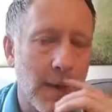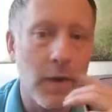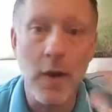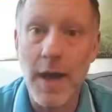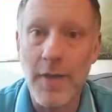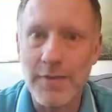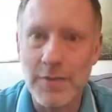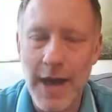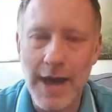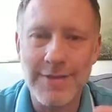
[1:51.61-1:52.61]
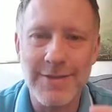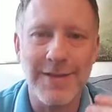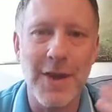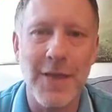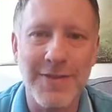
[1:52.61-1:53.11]
are not the strategy
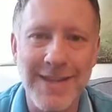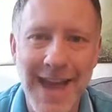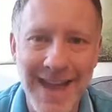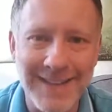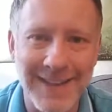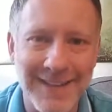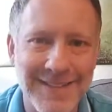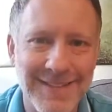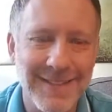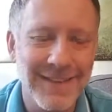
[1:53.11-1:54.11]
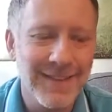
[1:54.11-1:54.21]
and not the tactics.